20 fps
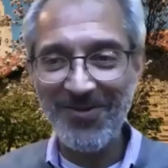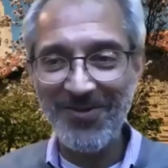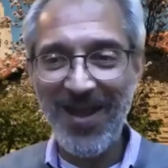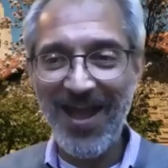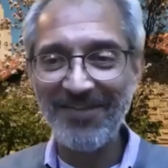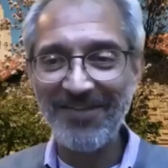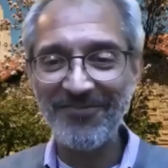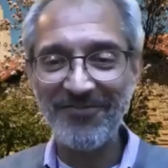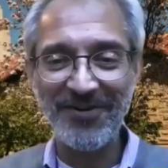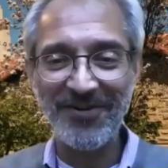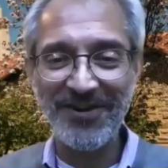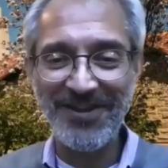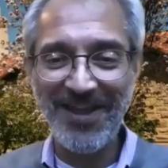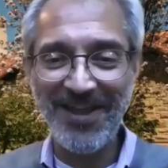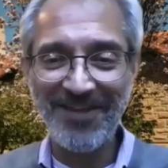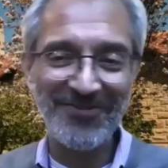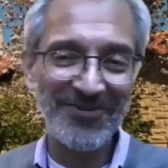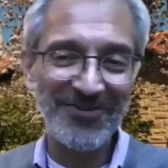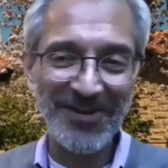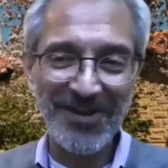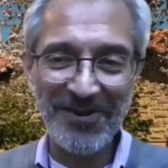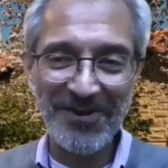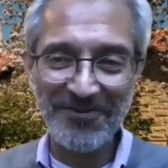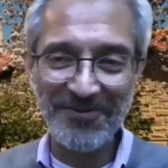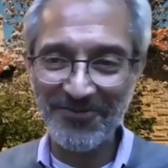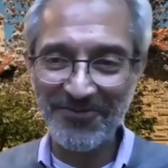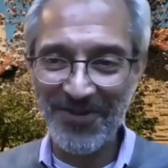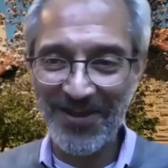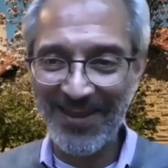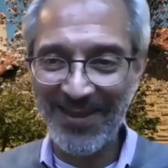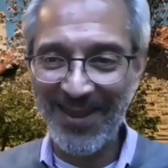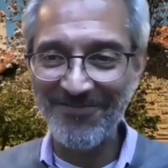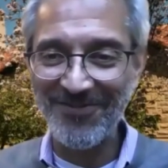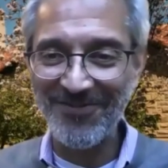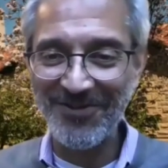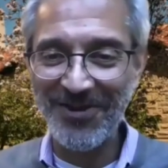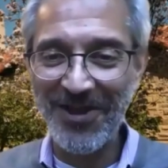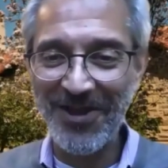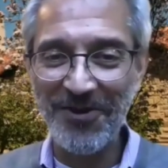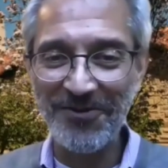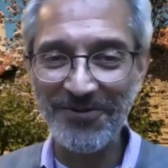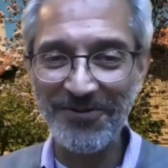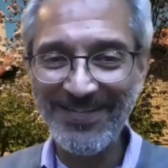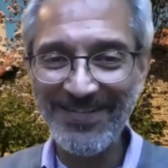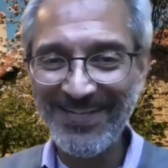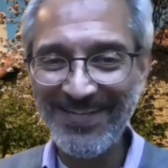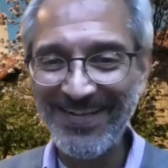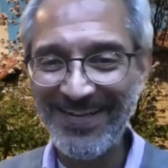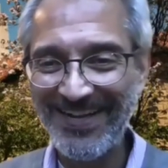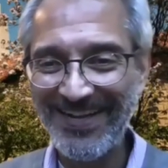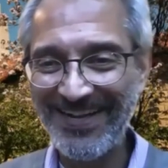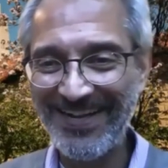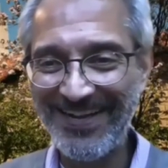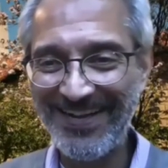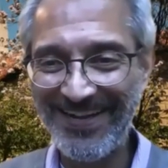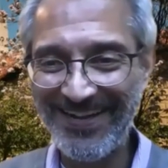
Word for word: asked for a yes or no. Everyone, so I gave you no. Thank